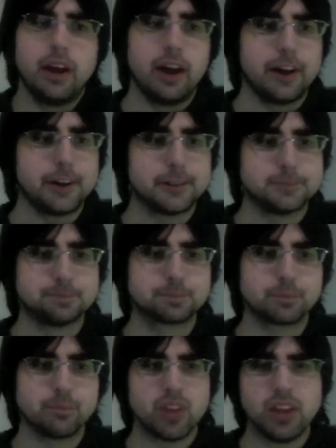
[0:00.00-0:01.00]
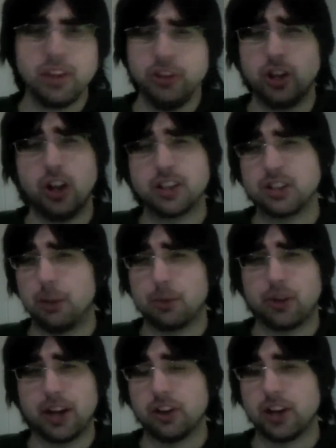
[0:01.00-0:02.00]
You can also
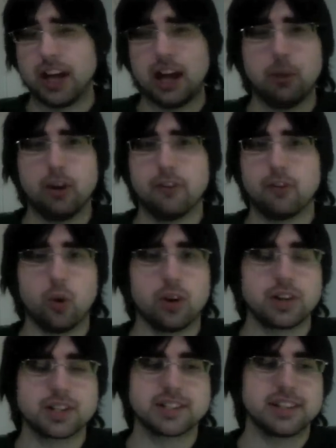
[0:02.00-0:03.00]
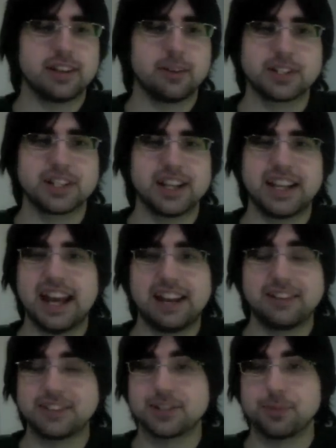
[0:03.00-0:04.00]
upgrade your camera, of course, which
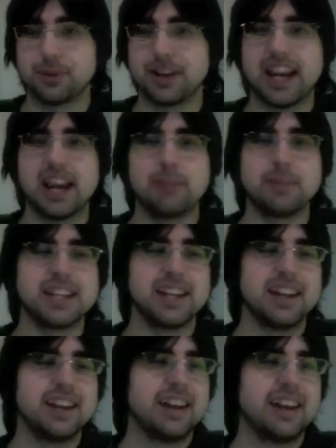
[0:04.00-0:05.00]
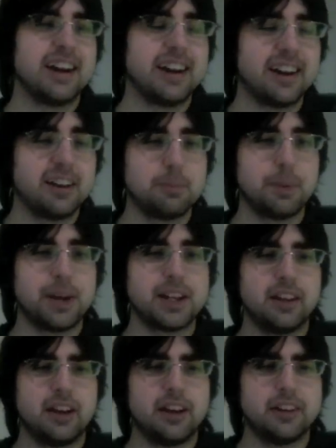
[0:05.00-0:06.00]
again, super gamey. But
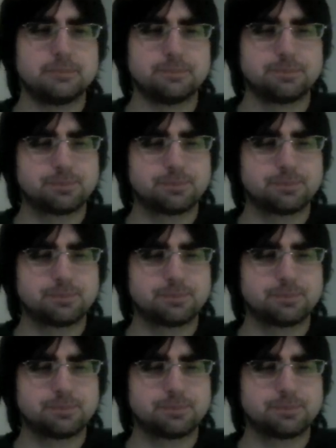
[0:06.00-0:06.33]
I